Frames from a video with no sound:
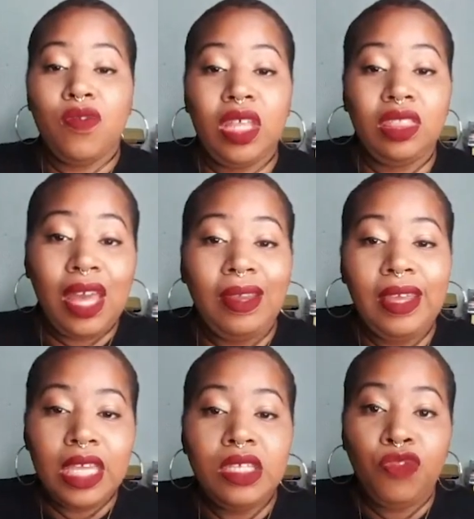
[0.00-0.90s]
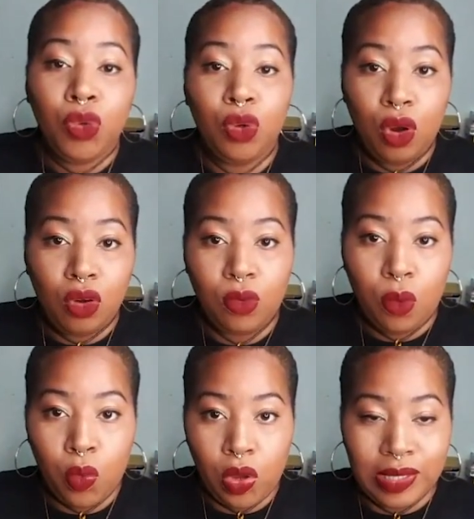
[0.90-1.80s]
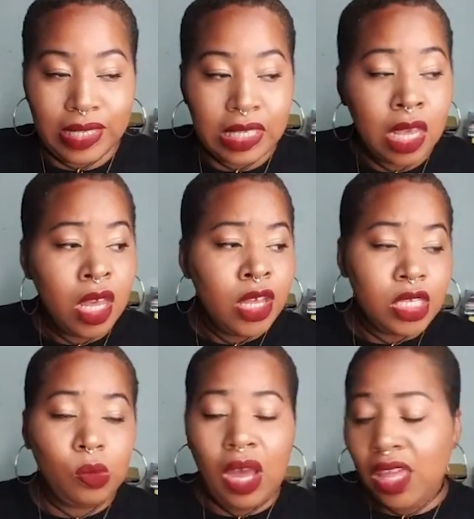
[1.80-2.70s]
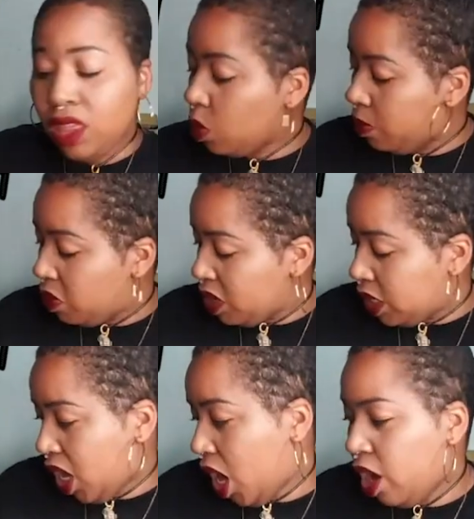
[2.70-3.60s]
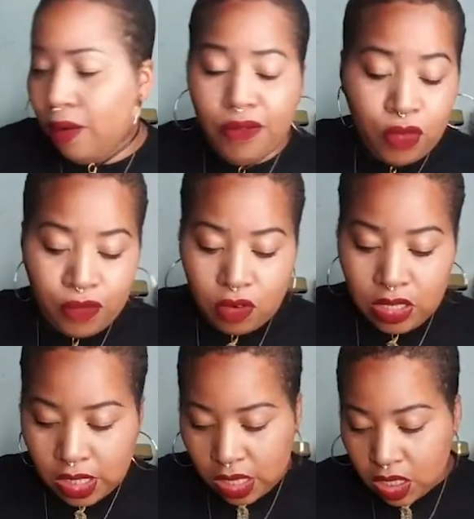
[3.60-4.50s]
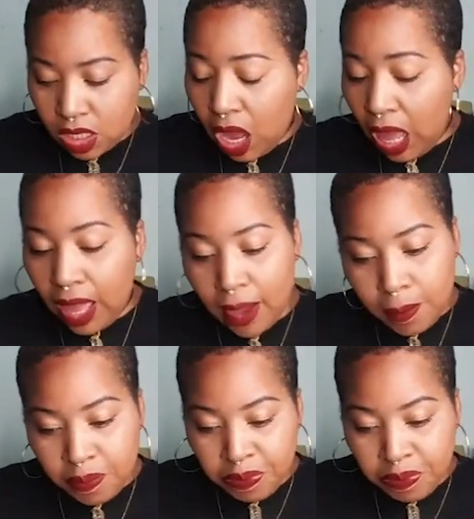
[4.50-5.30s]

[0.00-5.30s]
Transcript: it. That is Four of Wands. So what I think would be really helpful for us at this time,